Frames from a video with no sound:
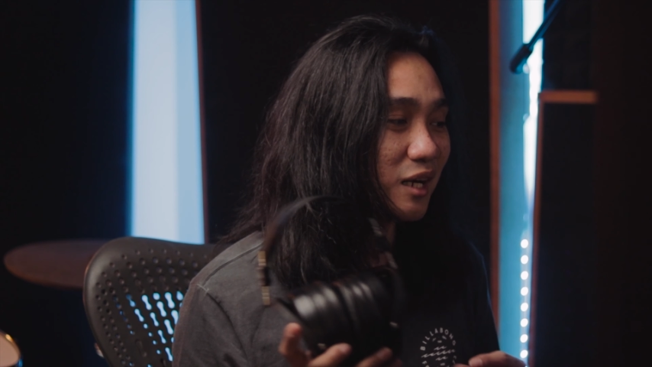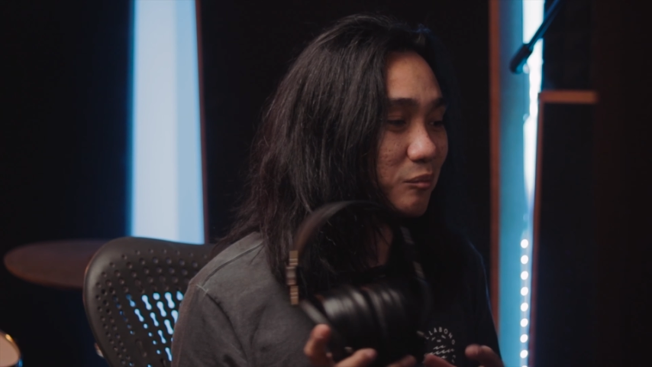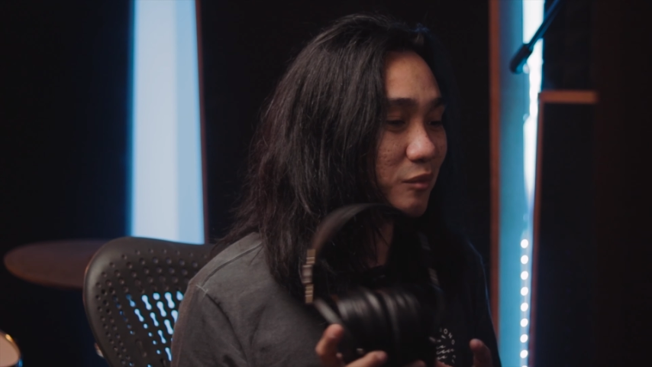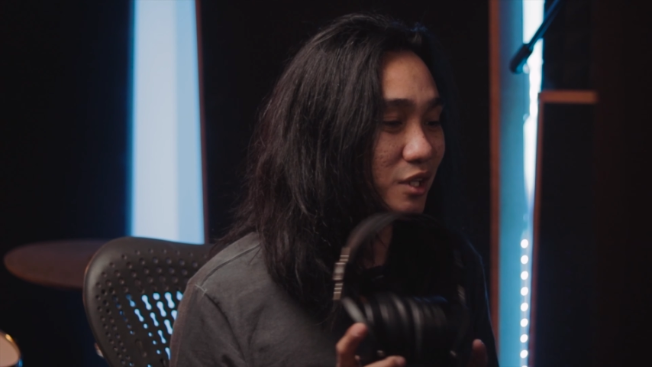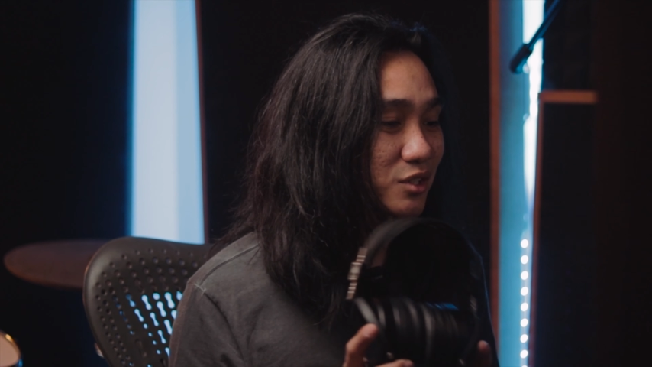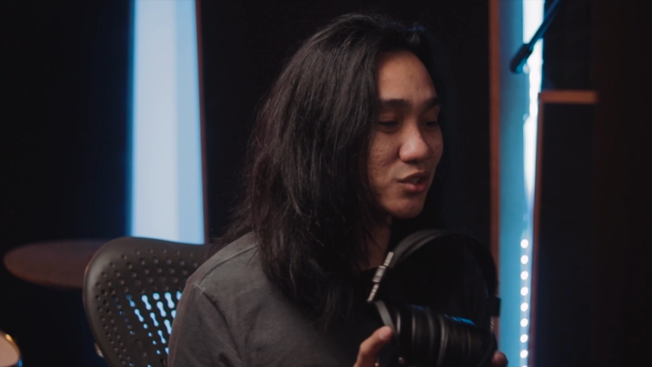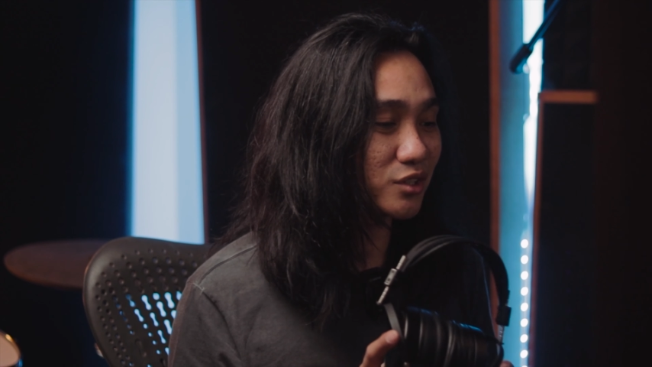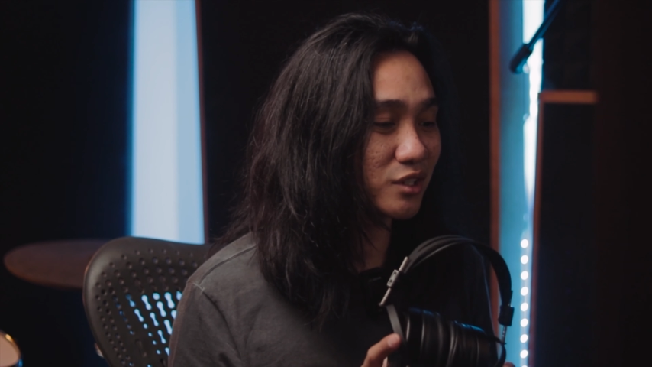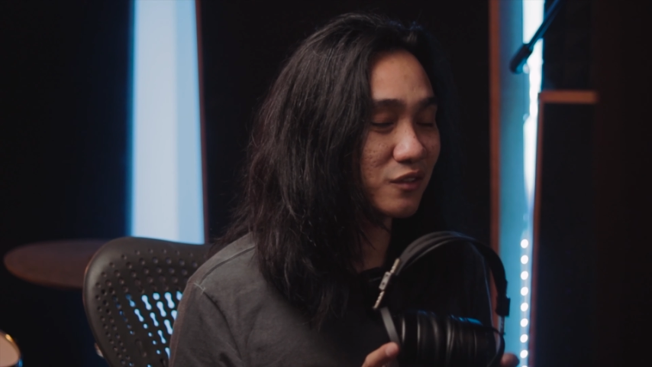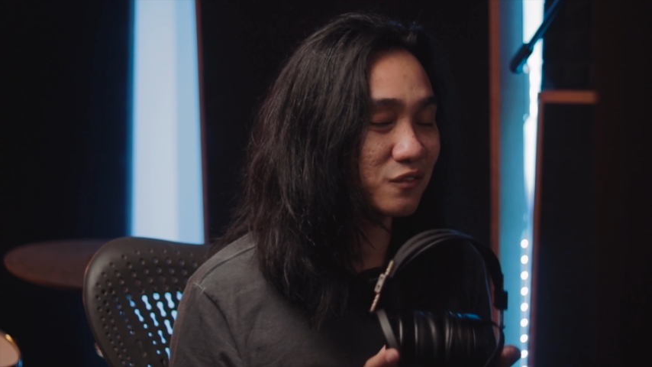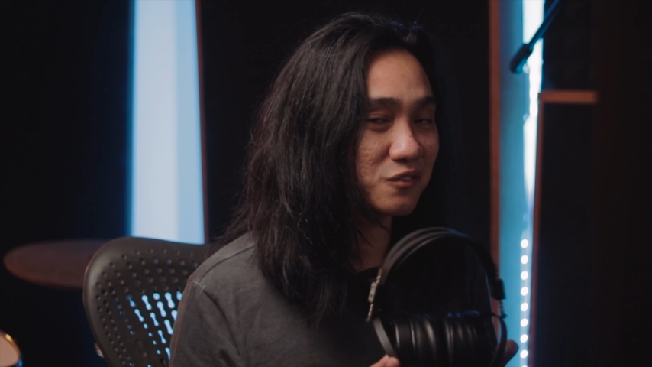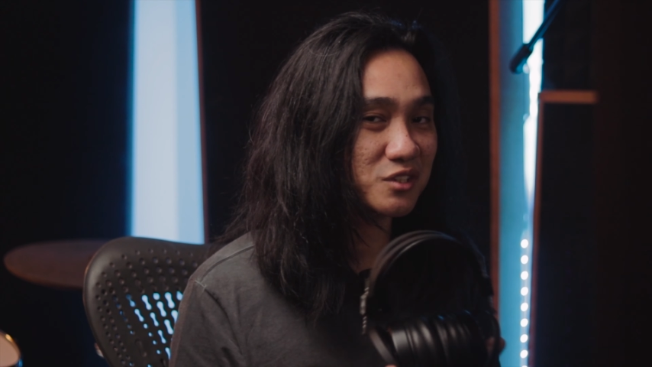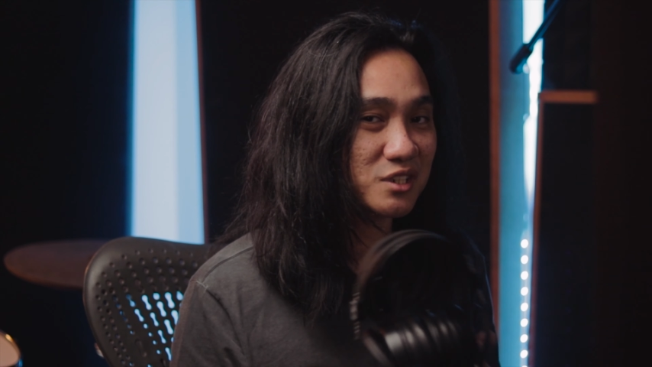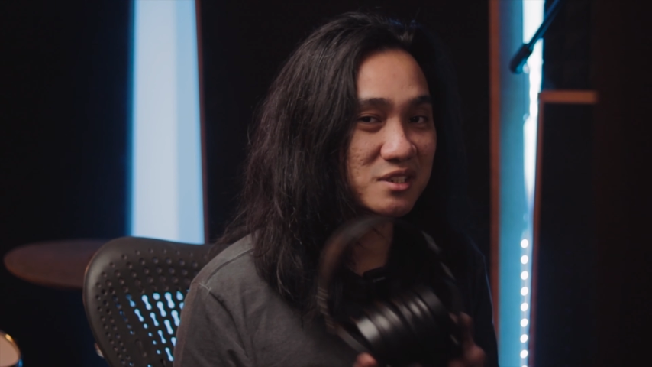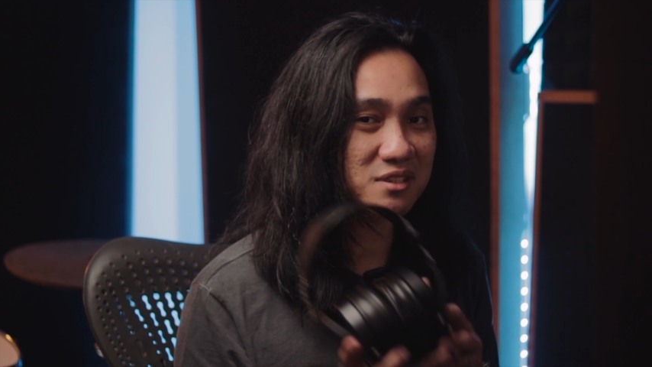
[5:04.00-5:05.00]
I'm not sure
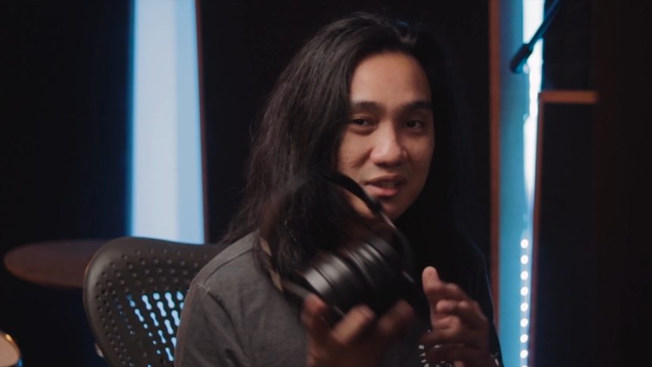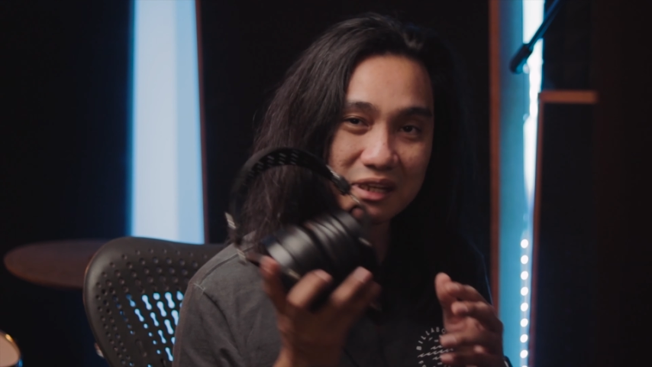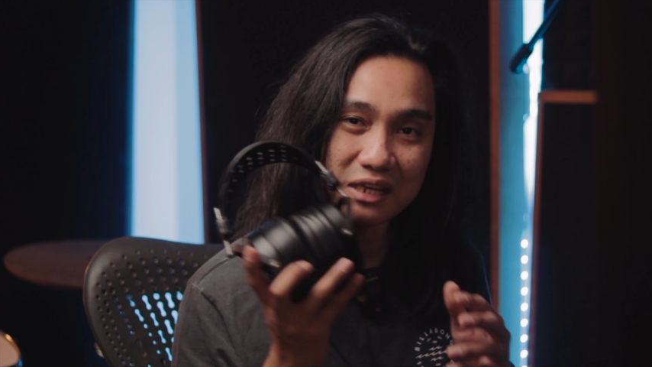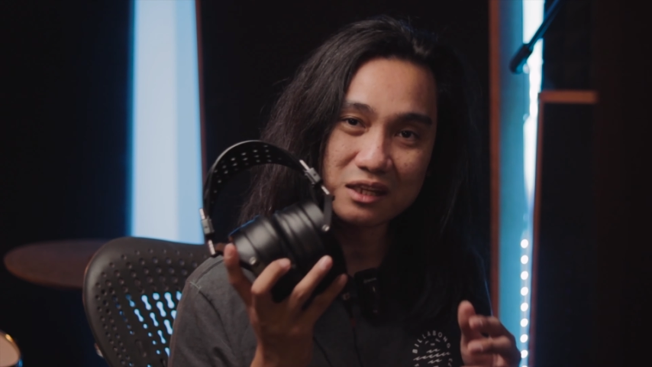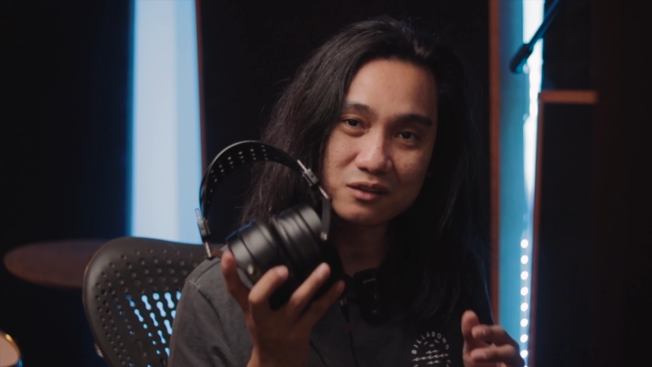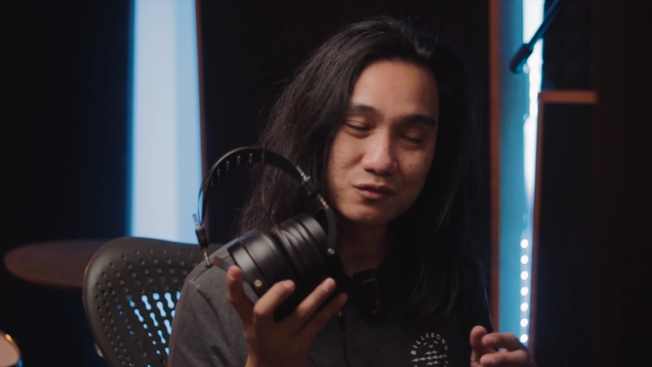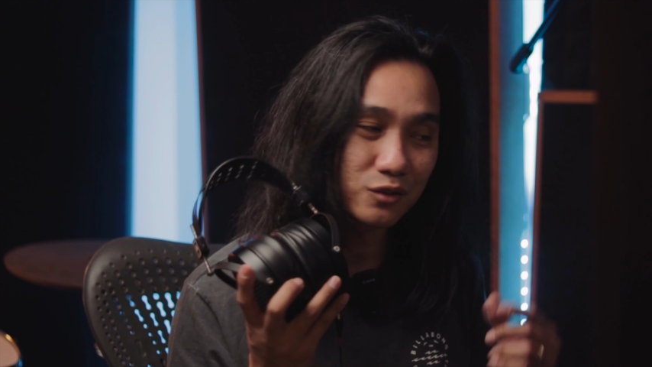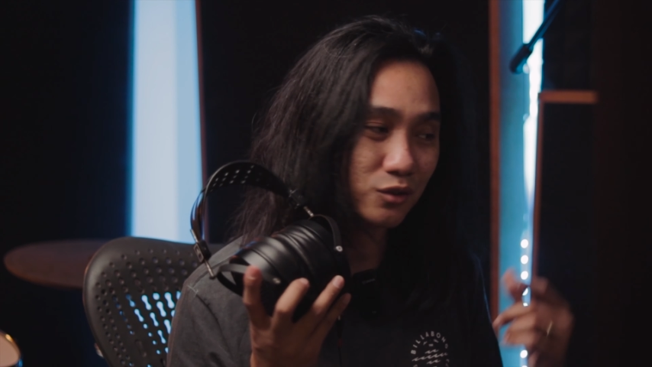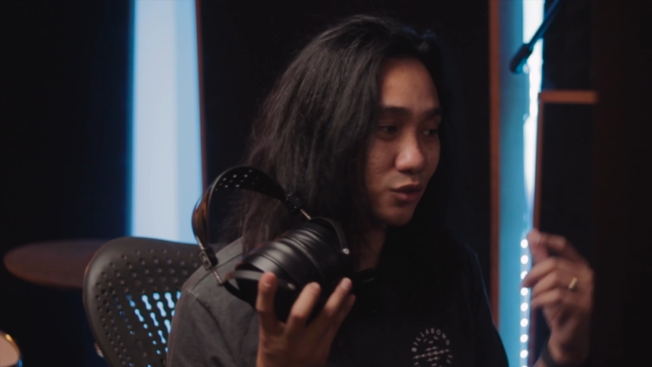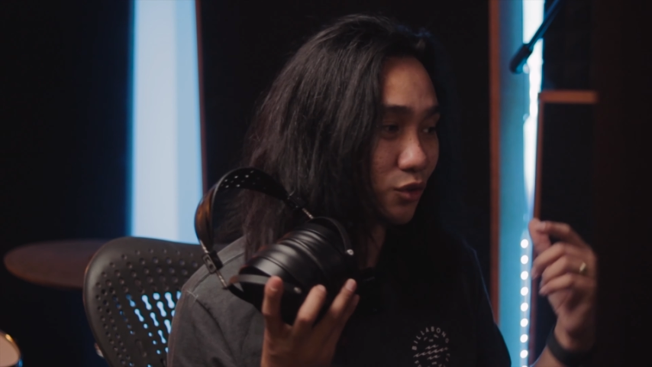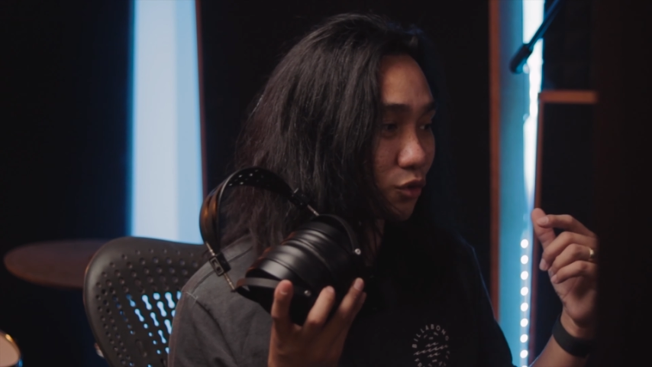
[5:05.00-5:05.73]
if just the headphone